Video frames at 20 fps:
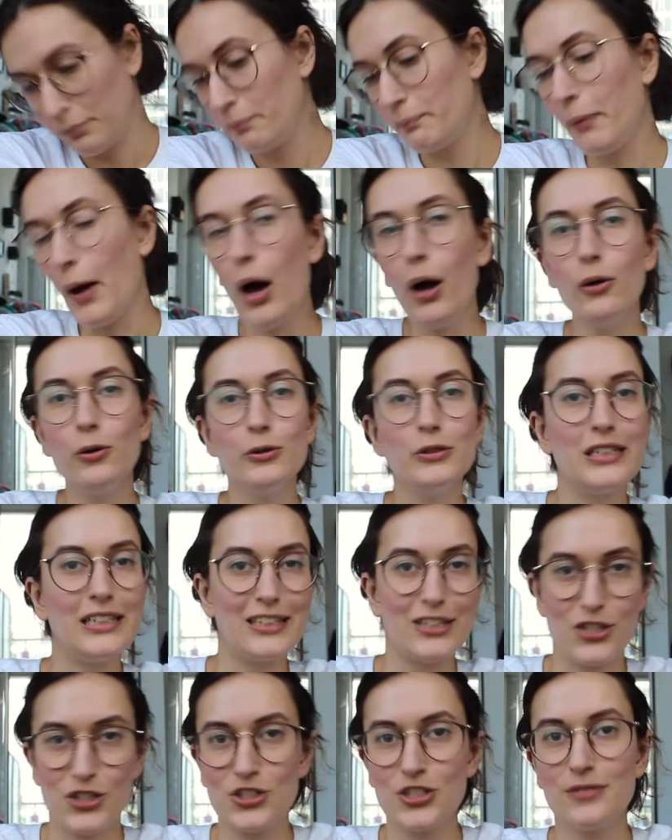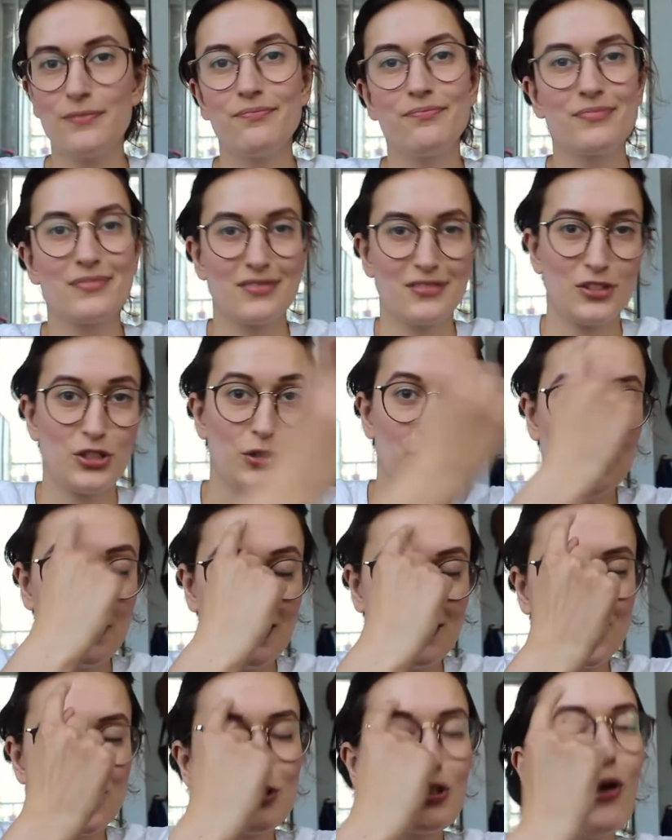Polish. It took
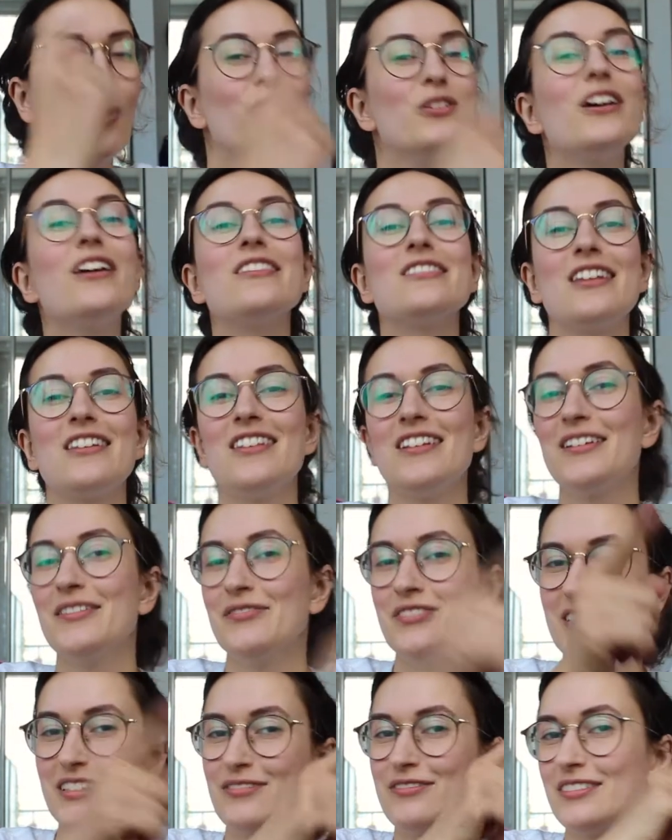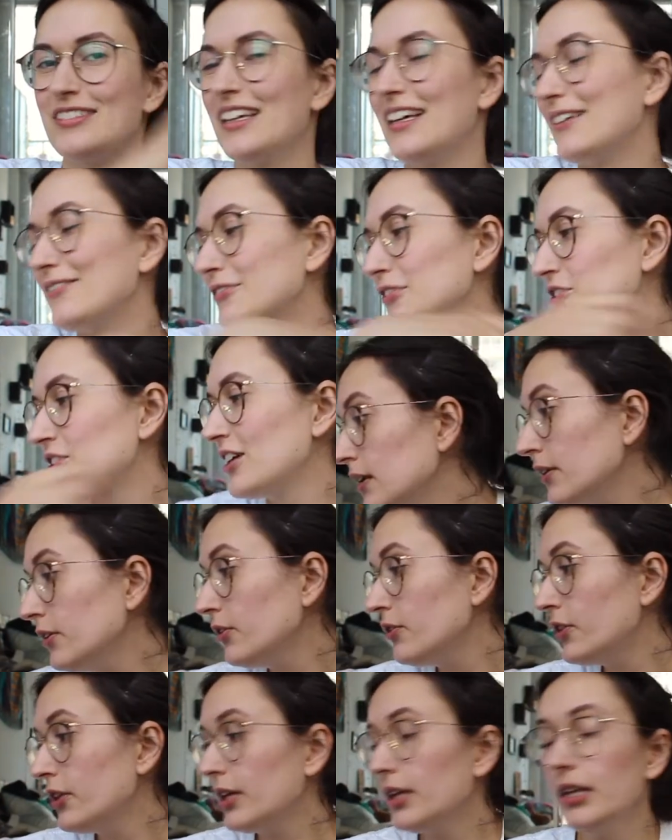me so long to think of a different language.
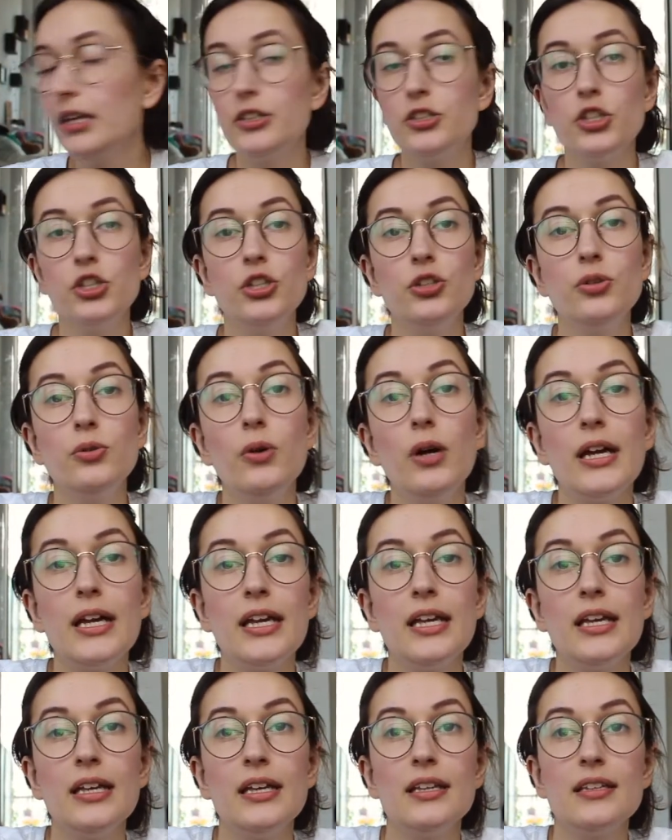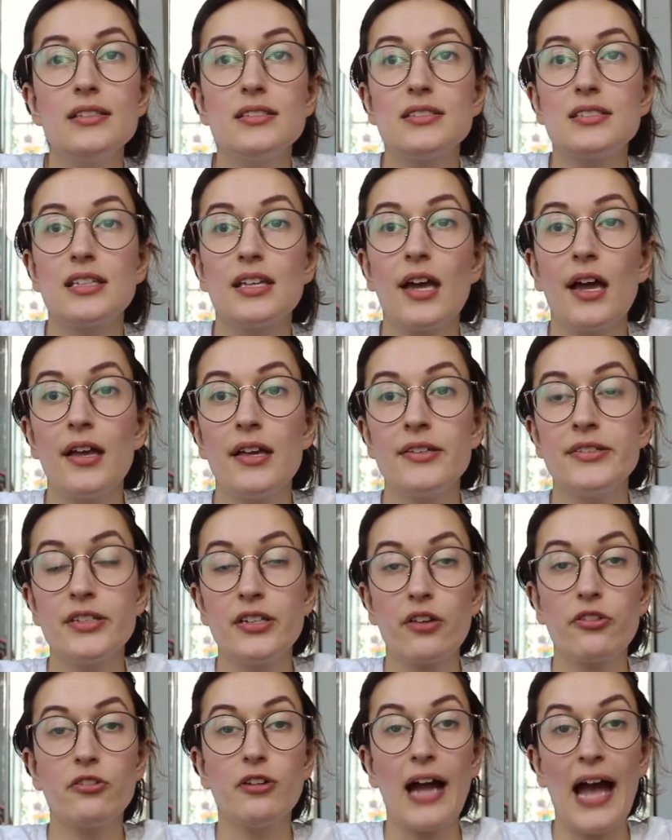Another thing I like to do is
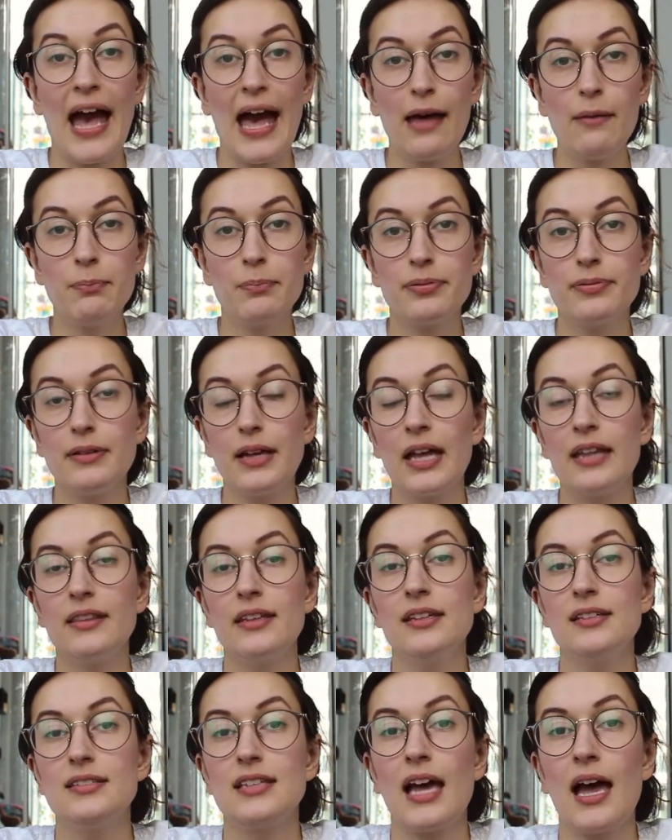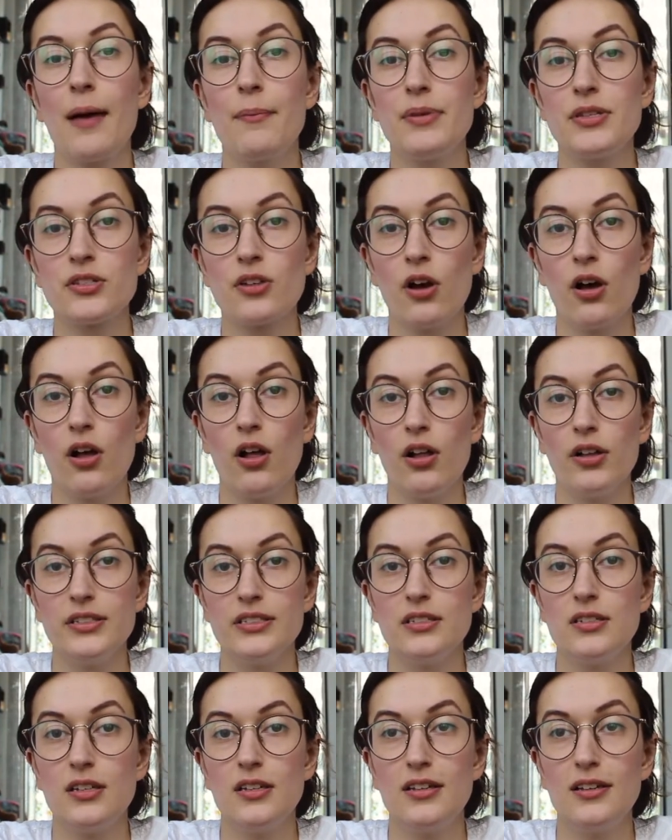another app, and this app is called
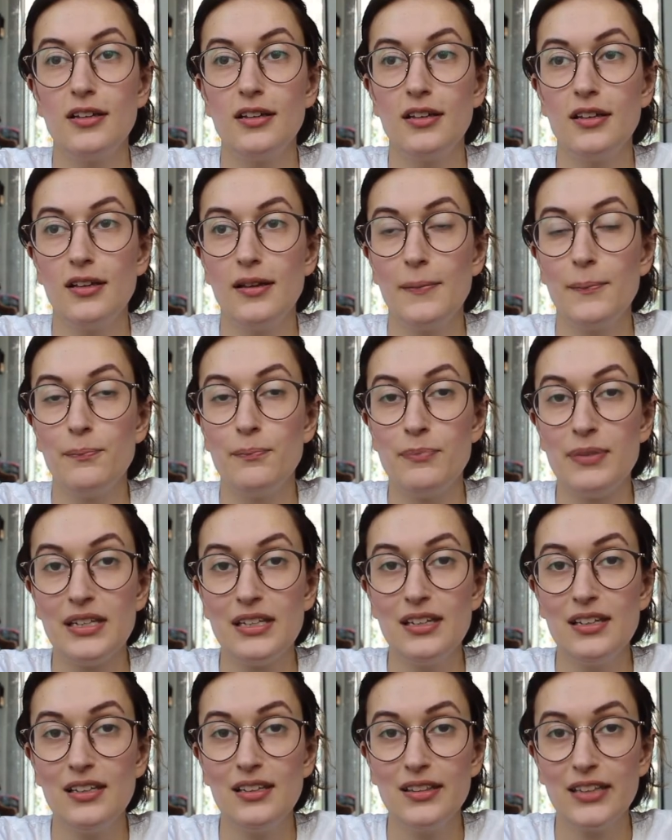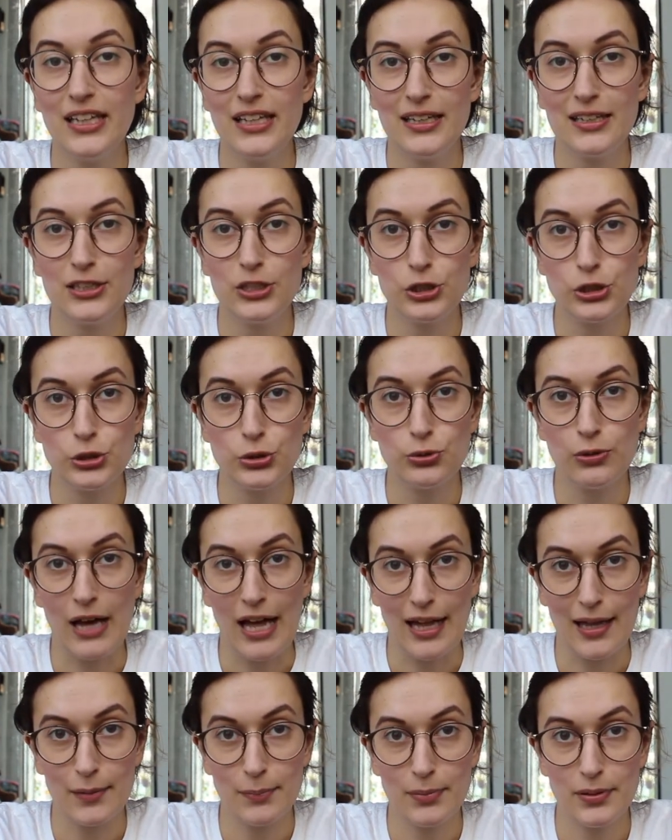
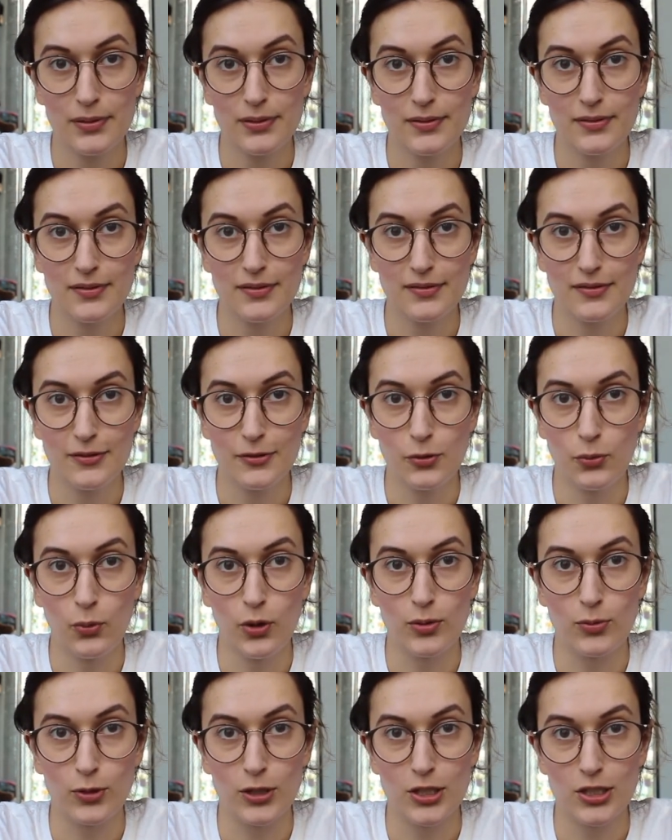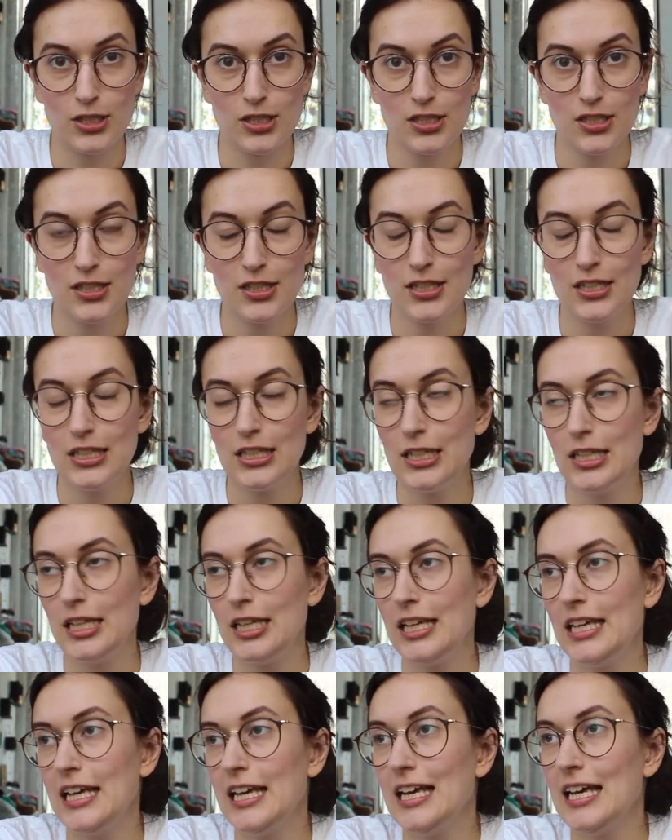Beelinguapp, one word.
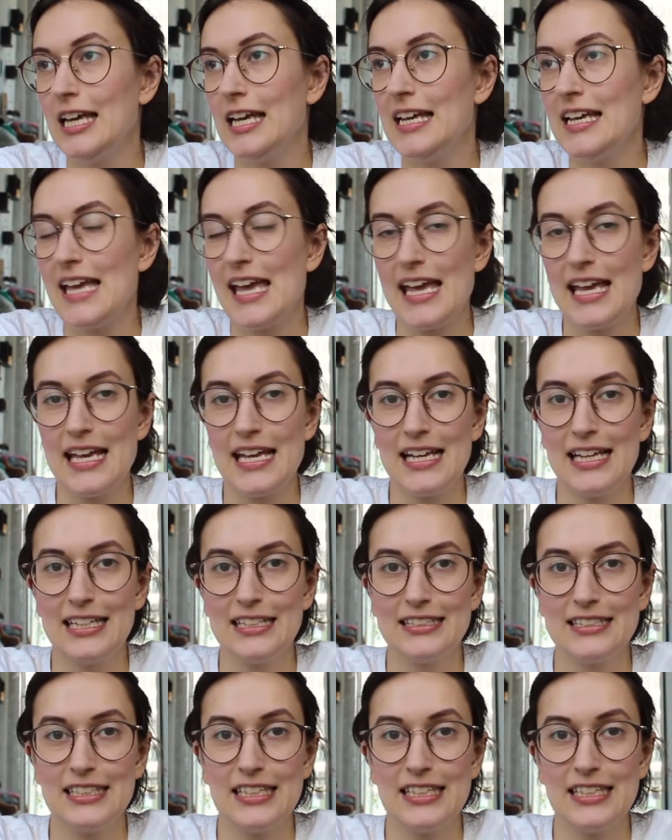And